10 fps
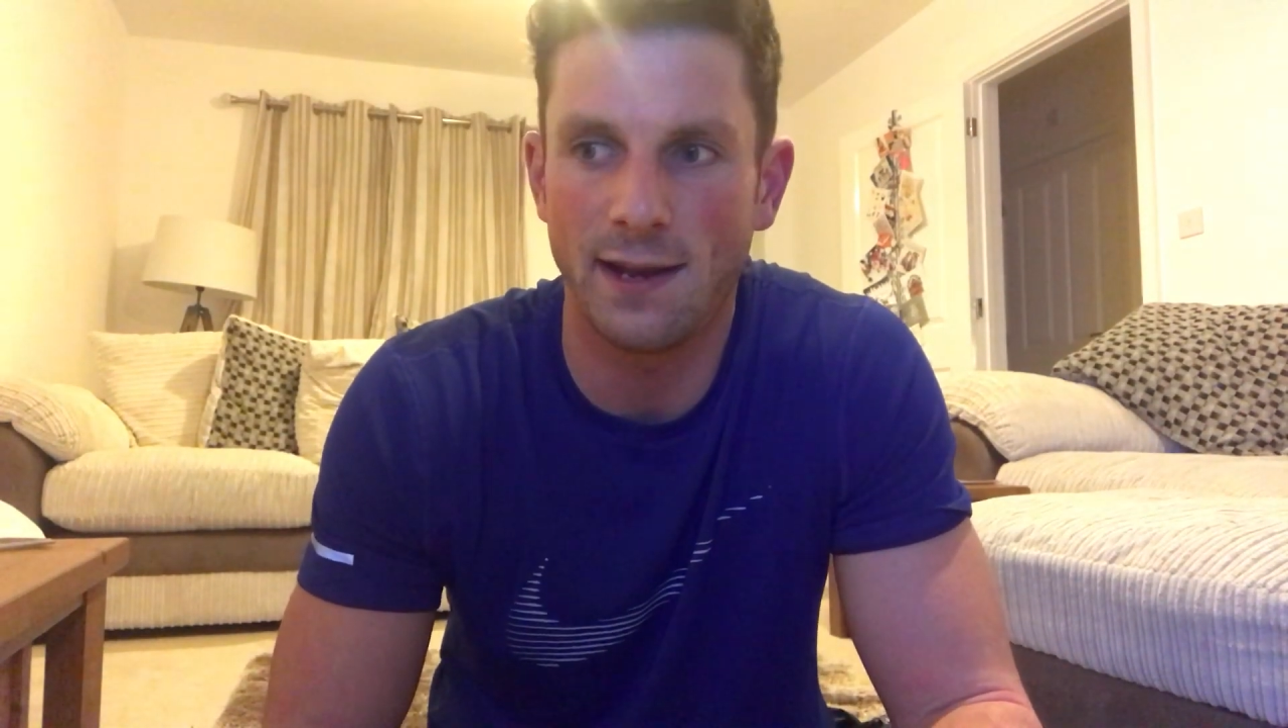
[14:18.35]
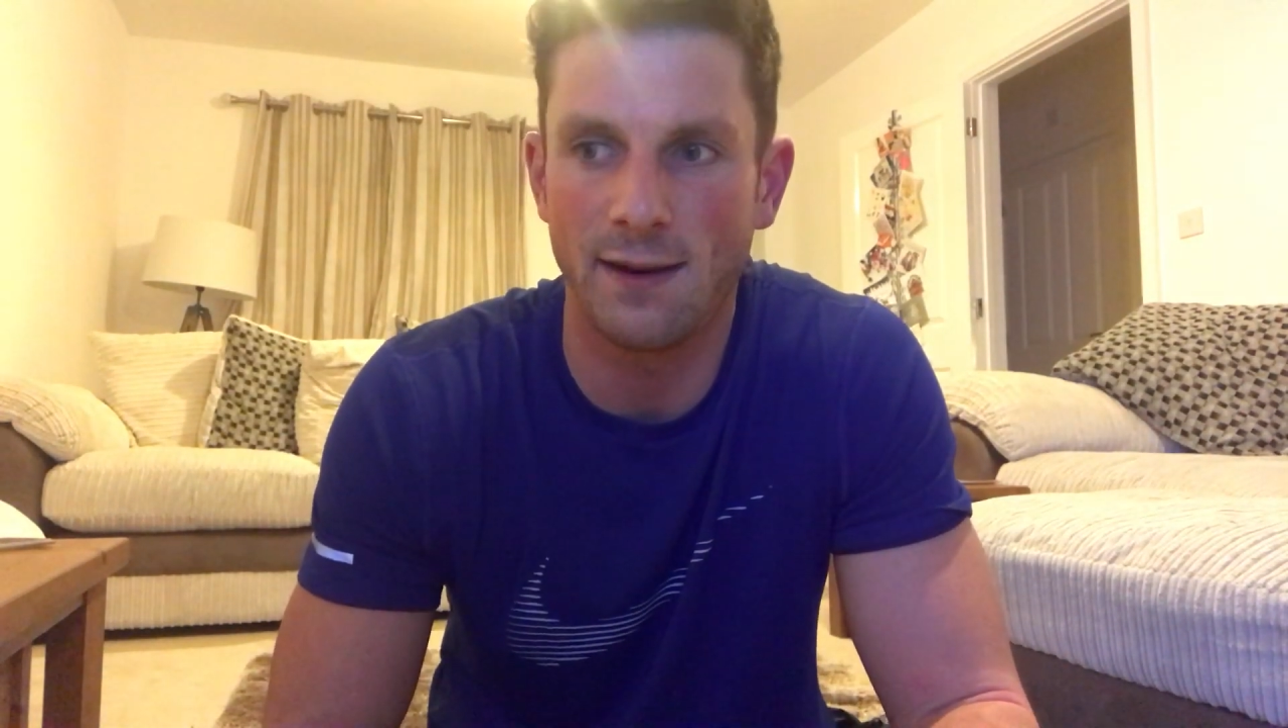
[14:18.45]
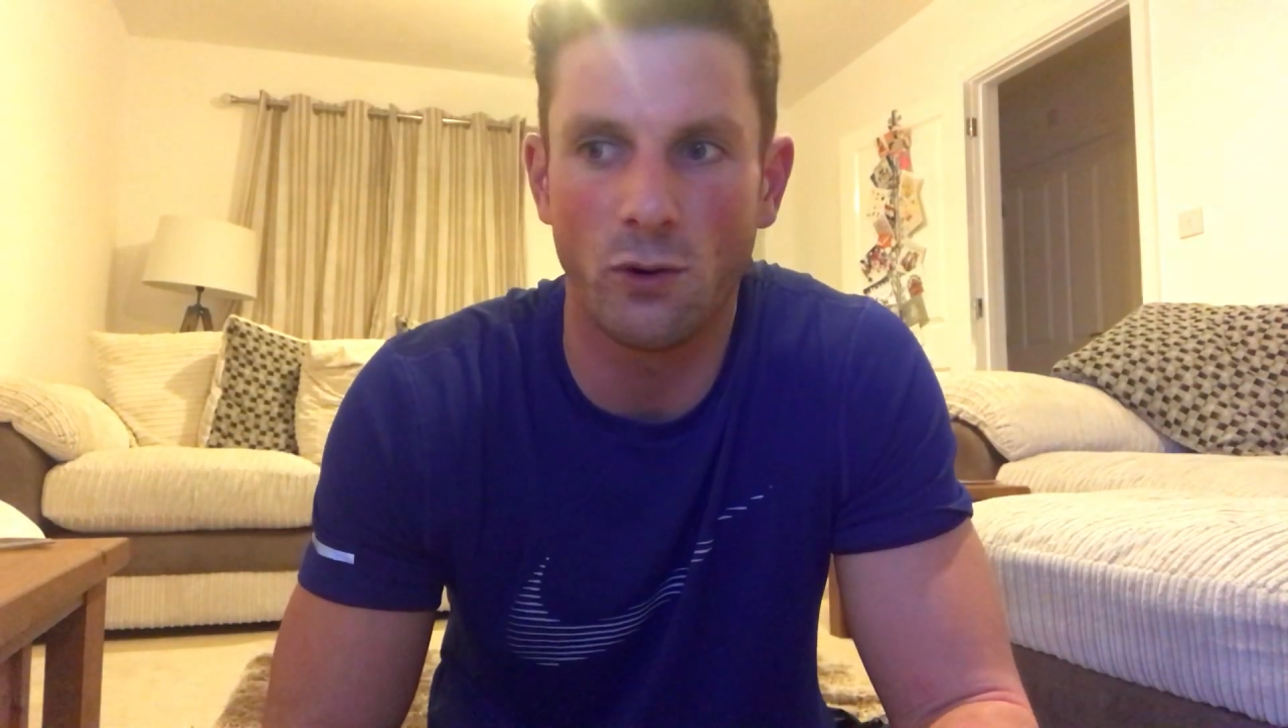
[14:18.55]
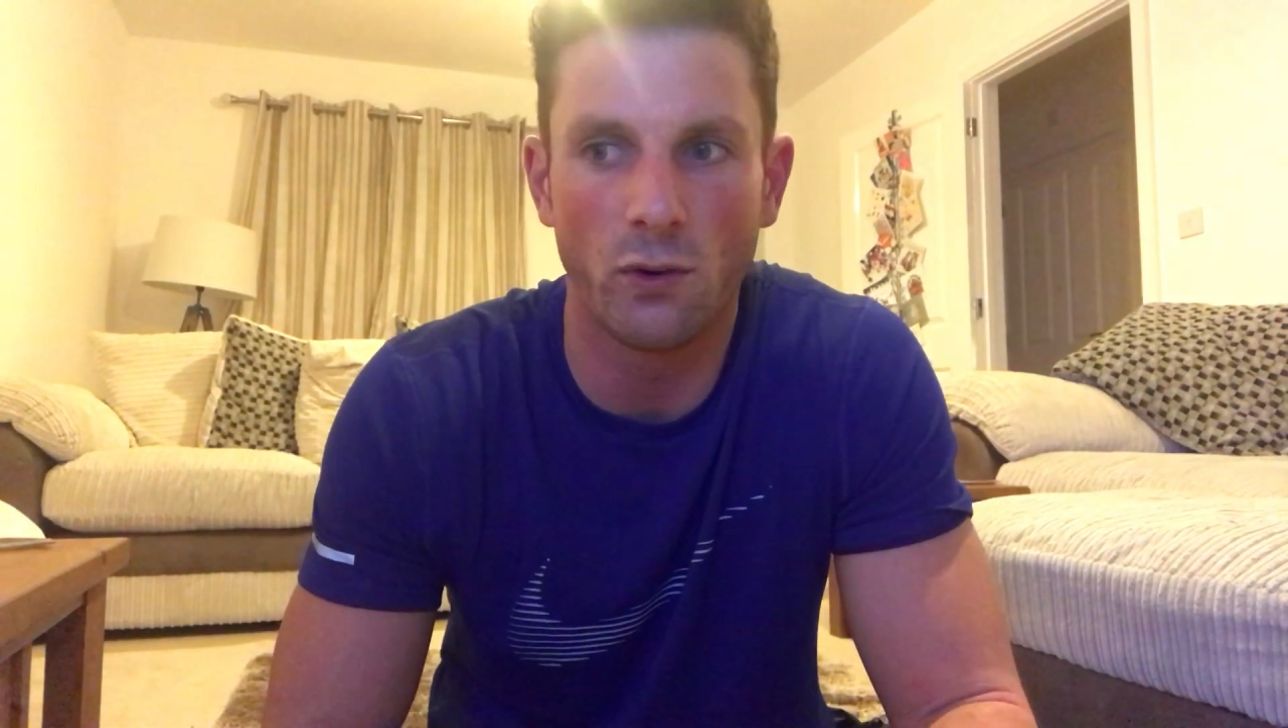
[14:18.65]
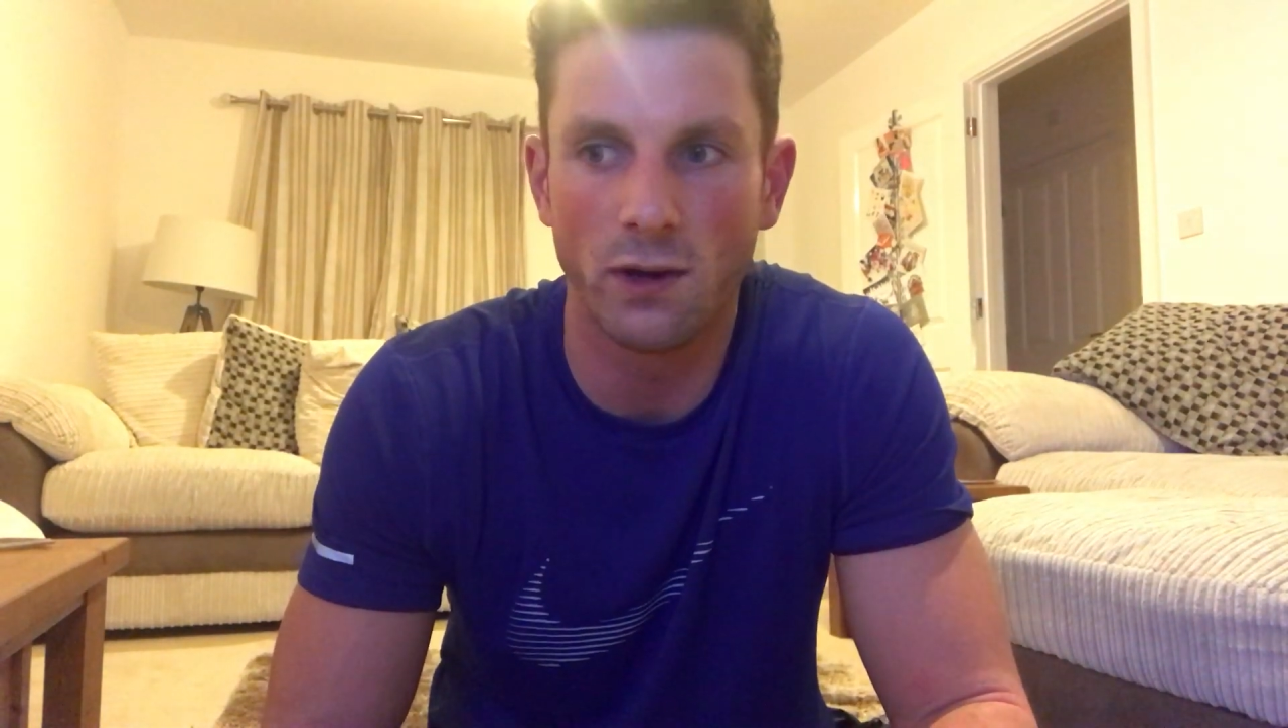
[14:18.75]

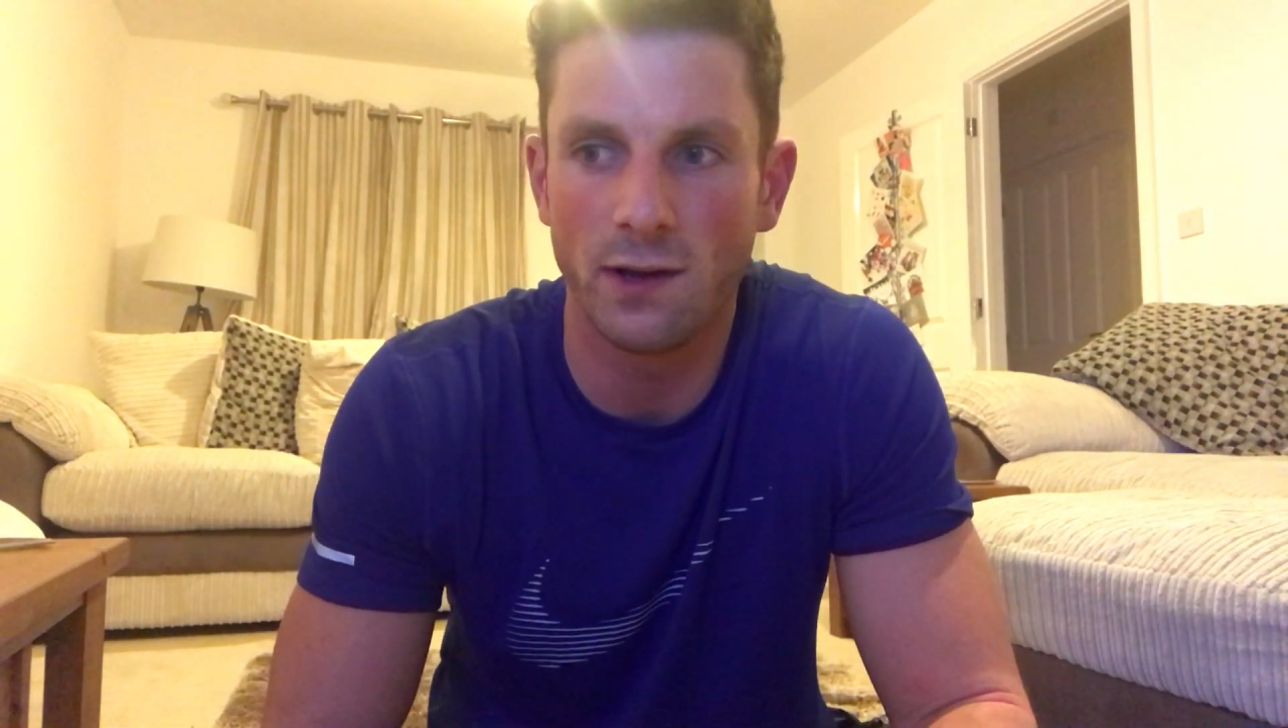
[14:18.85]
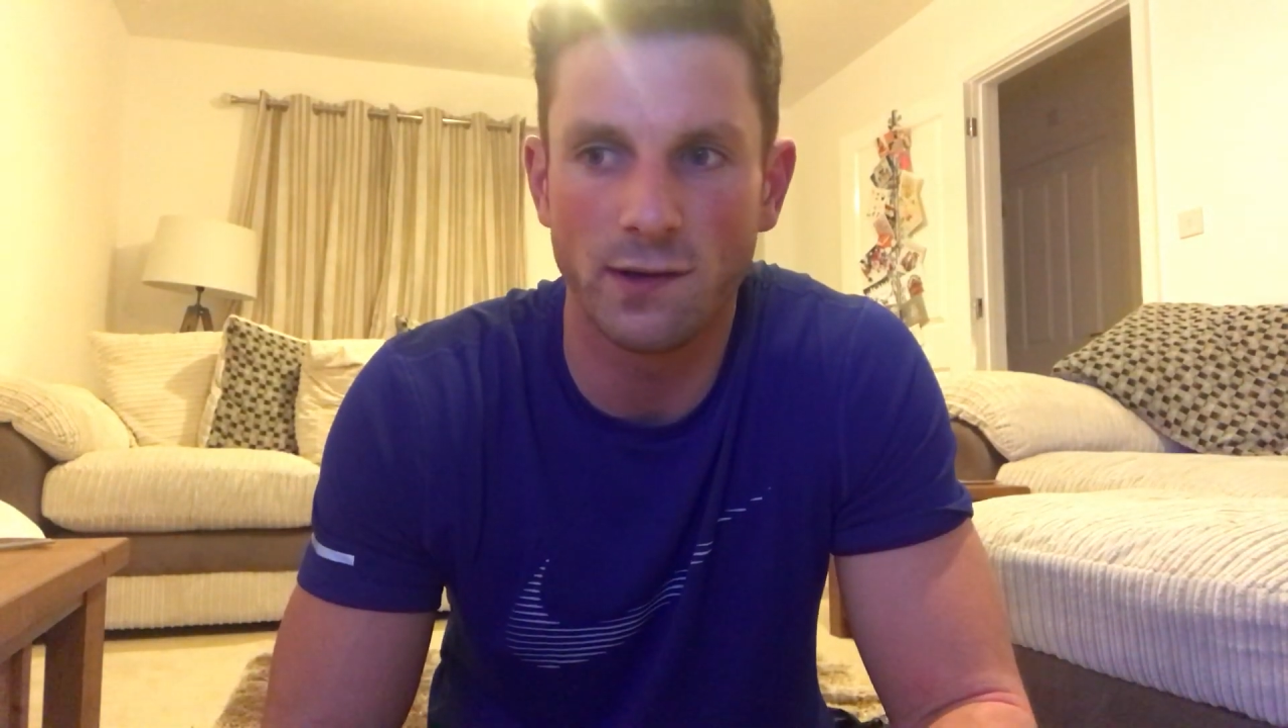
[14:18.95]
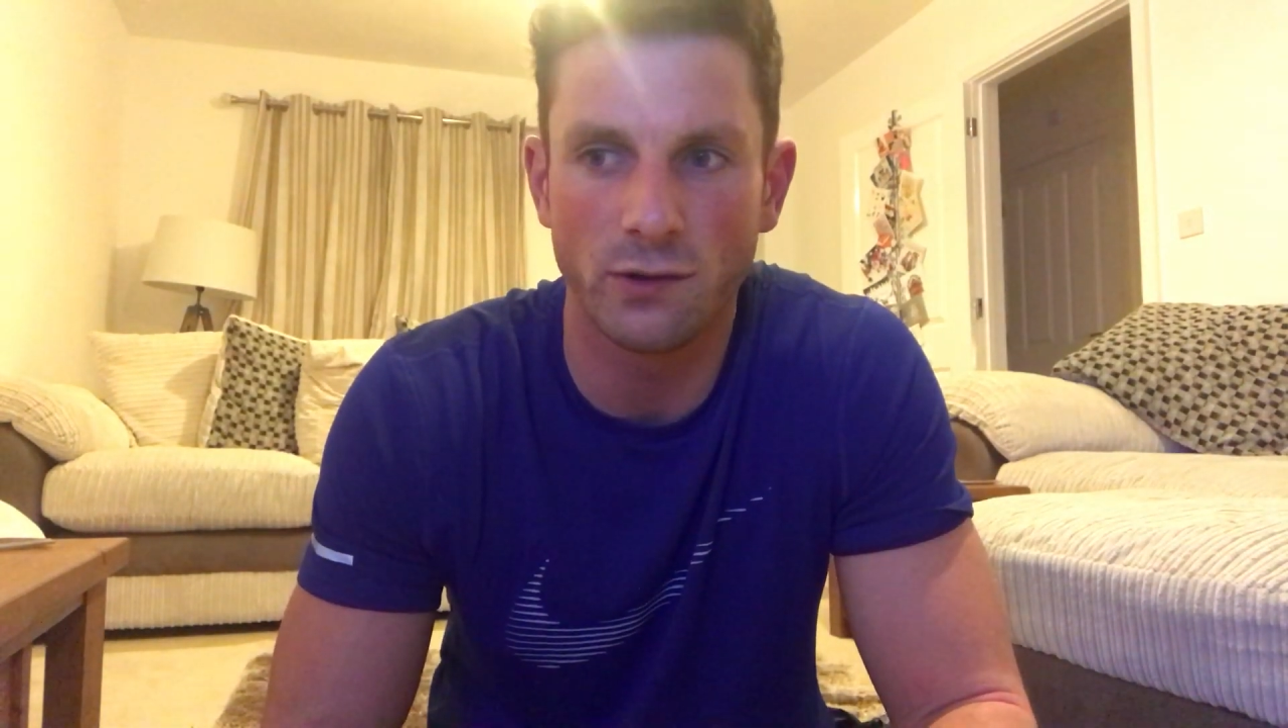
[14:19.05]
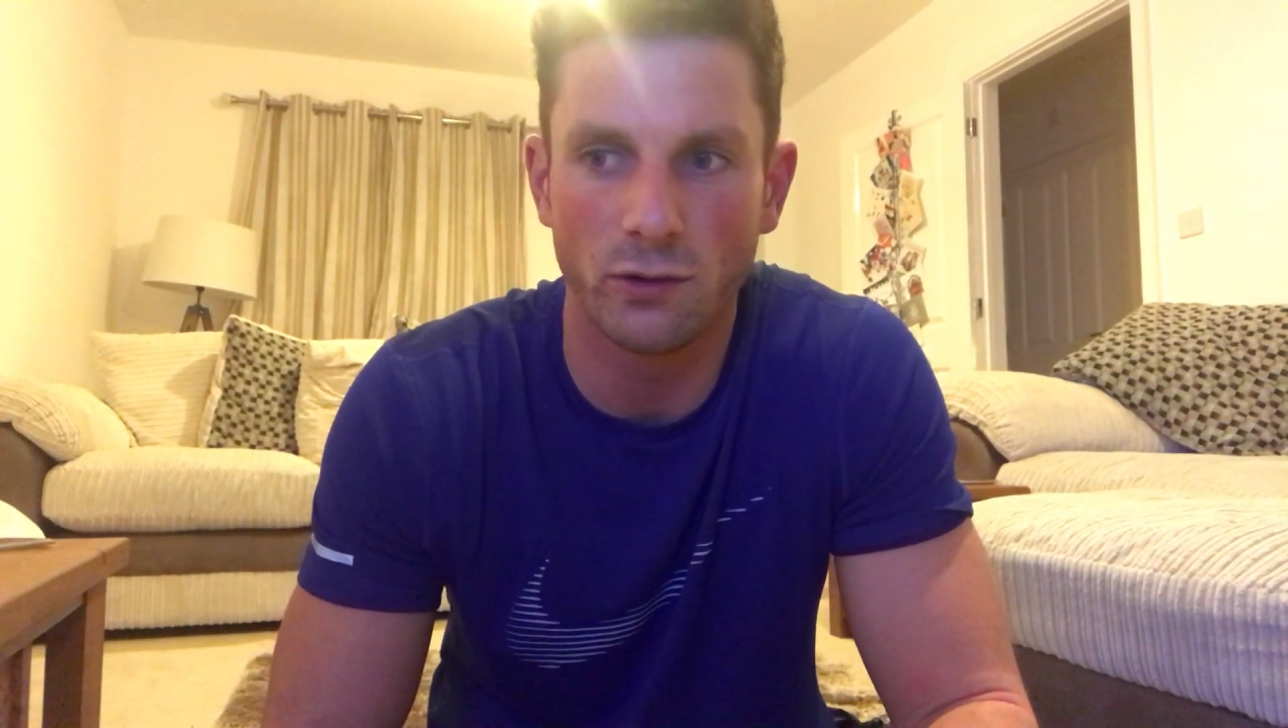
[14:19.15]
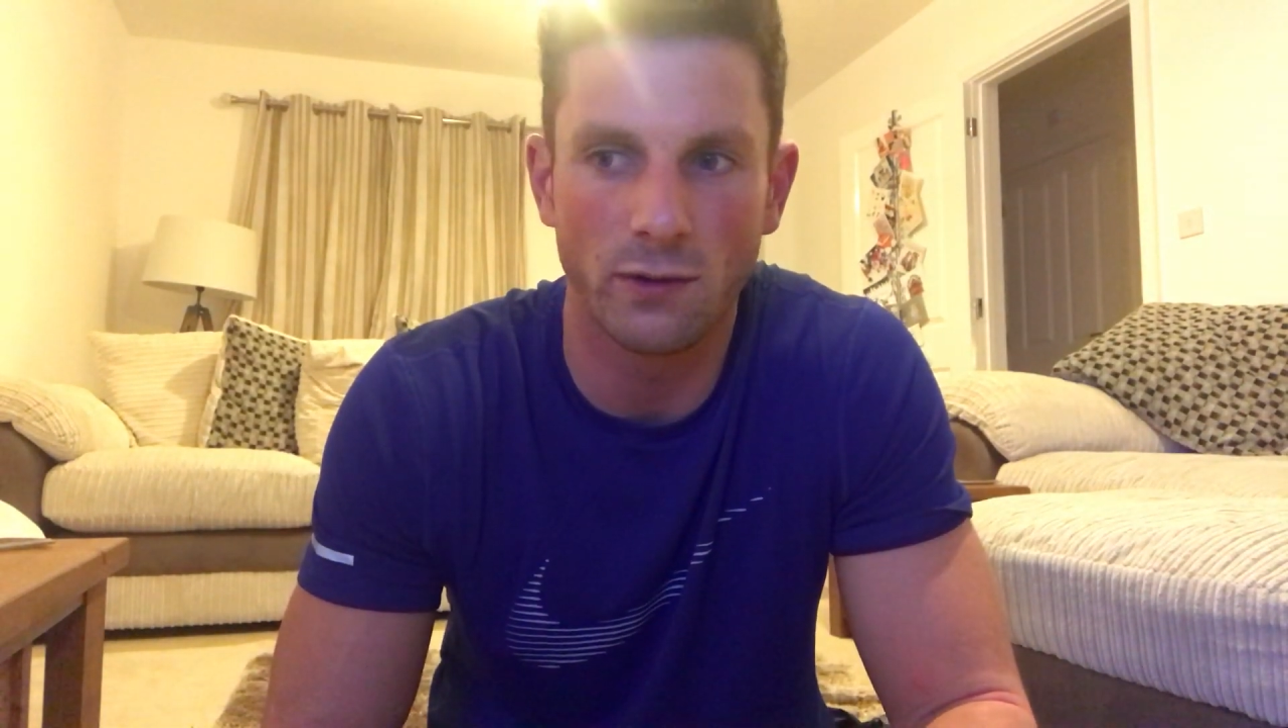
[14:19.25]
in
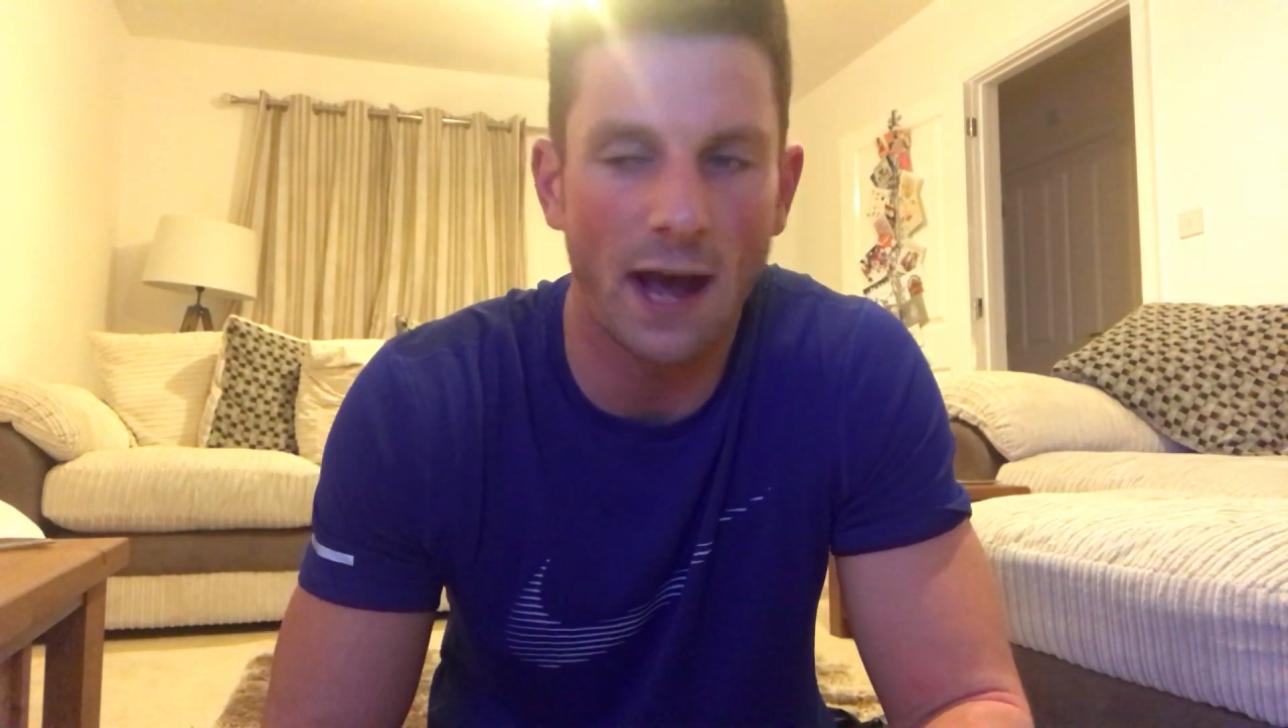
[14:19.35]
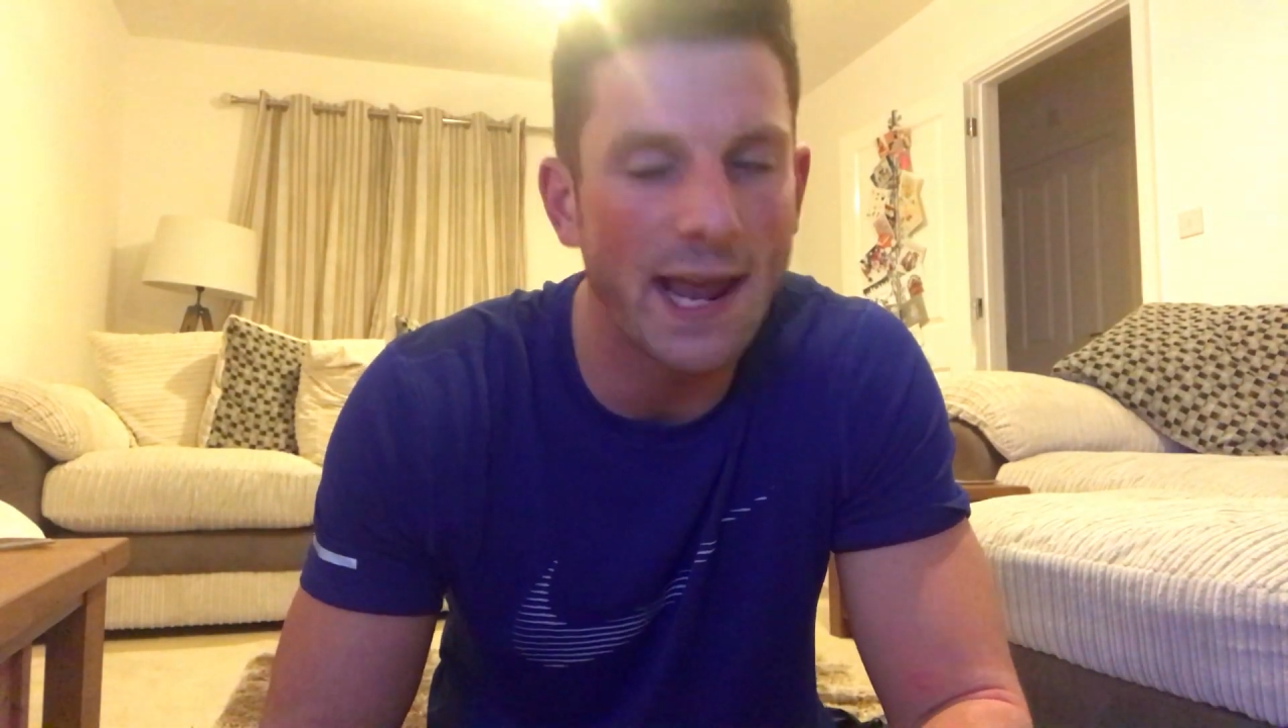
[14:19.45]
August or